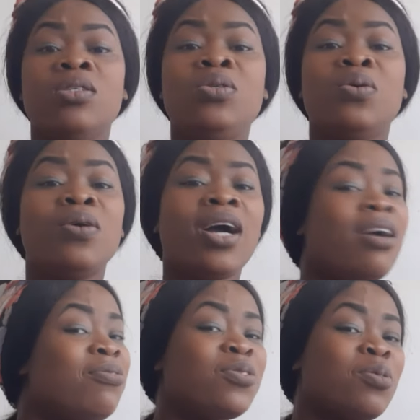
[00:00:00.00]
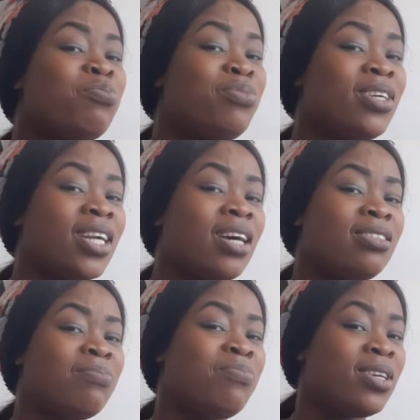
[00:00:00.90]
You have to bring
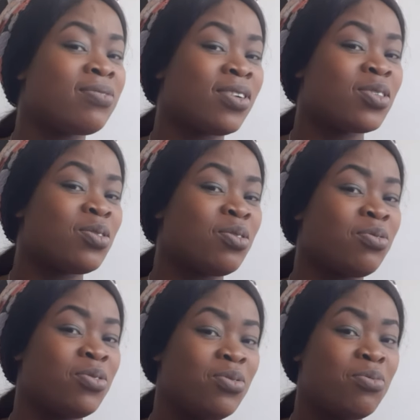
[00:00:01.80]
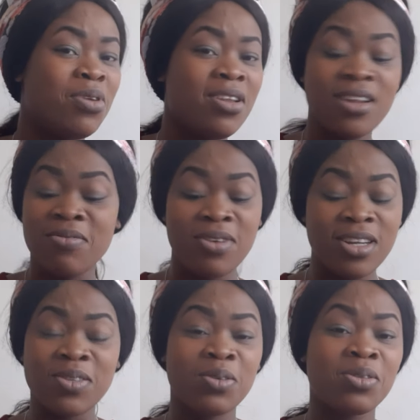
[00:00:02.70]
out the best version of you in a
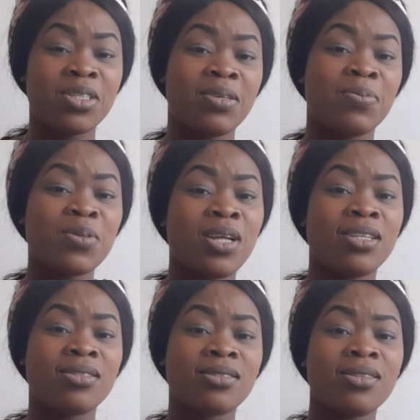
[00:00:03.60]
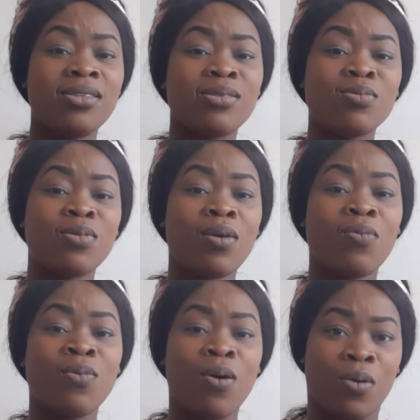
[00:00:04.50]
relationship so that it will
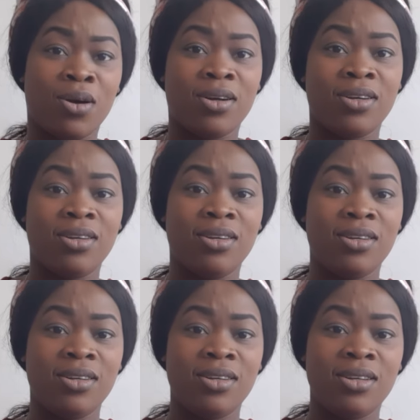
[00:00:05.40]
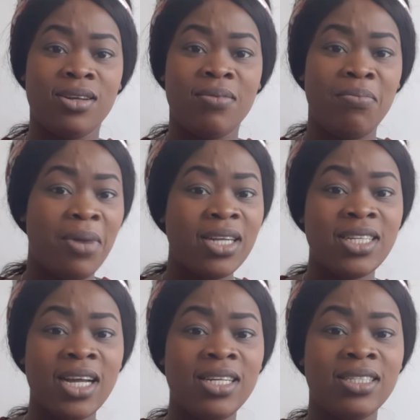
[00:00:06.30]
work. My
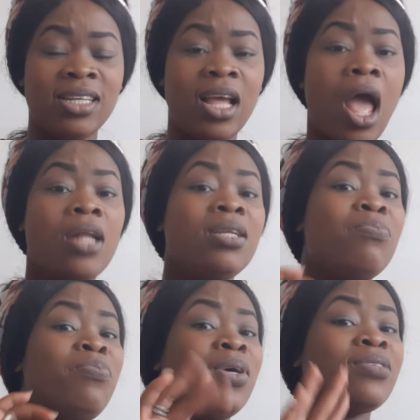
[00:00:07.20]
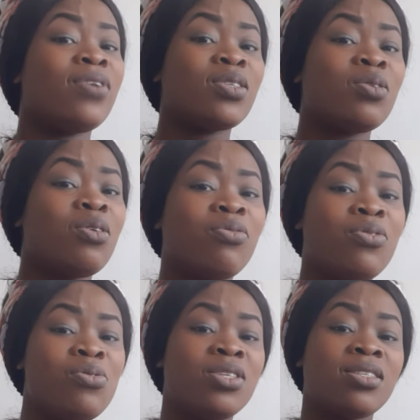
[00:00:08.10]
darling, the best version of
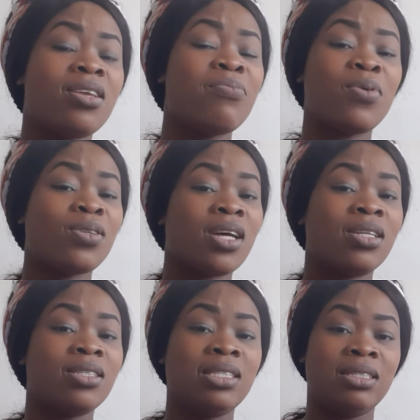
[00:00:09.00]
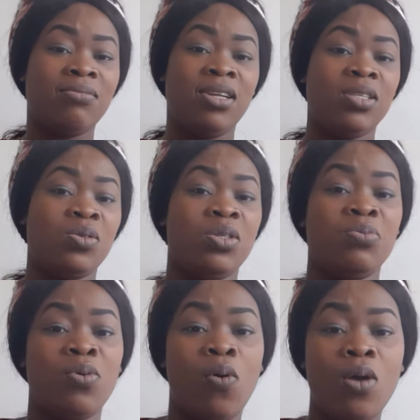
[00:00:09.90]
you is important in a
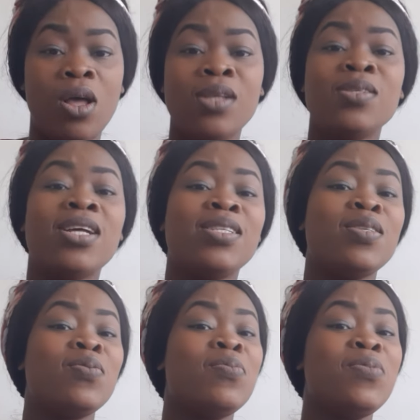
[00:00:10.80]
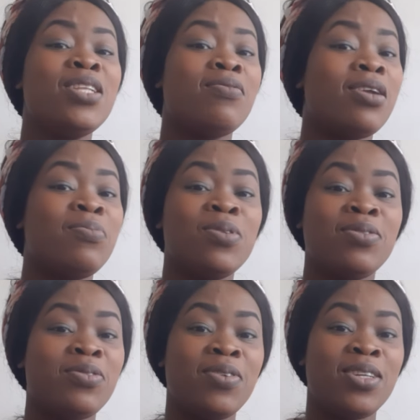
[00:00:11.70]
relationship so that you will build a very
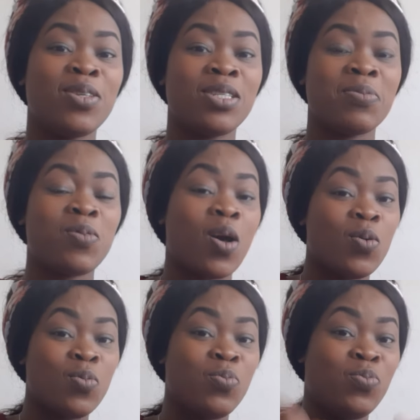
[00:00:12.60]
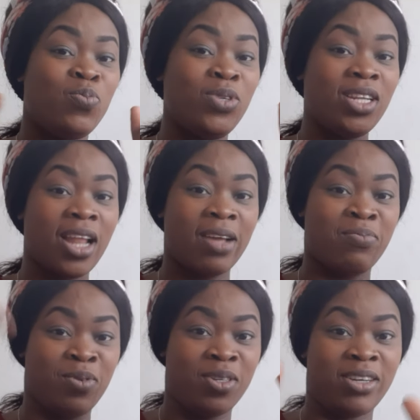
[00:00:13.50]
beautiful relationship that will be
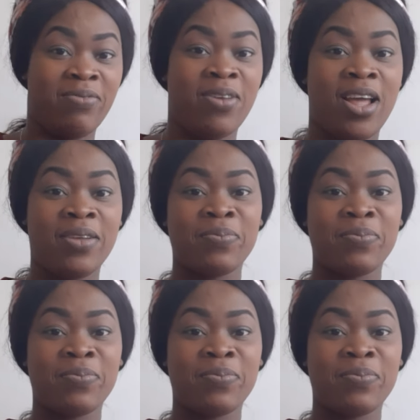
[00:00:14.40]
like butterfly.